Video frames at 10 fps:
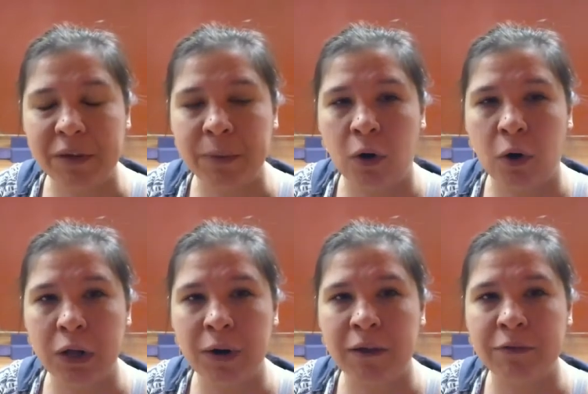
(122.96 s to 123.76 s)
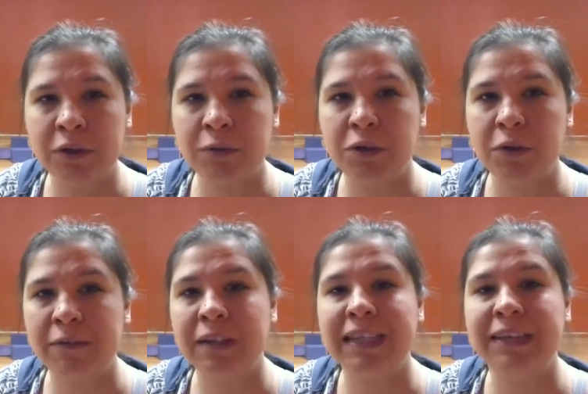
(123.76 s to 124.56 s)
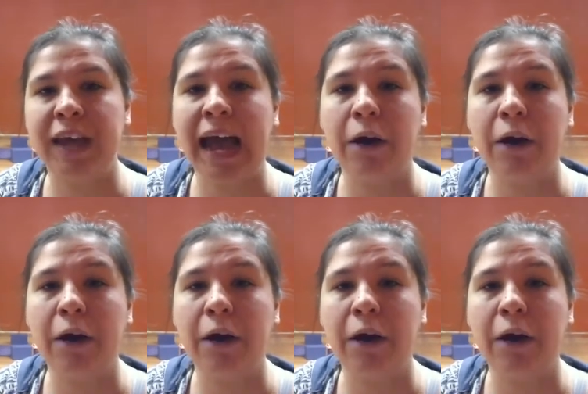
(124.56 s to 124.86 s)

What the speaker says: but all you have to do is you have to leave the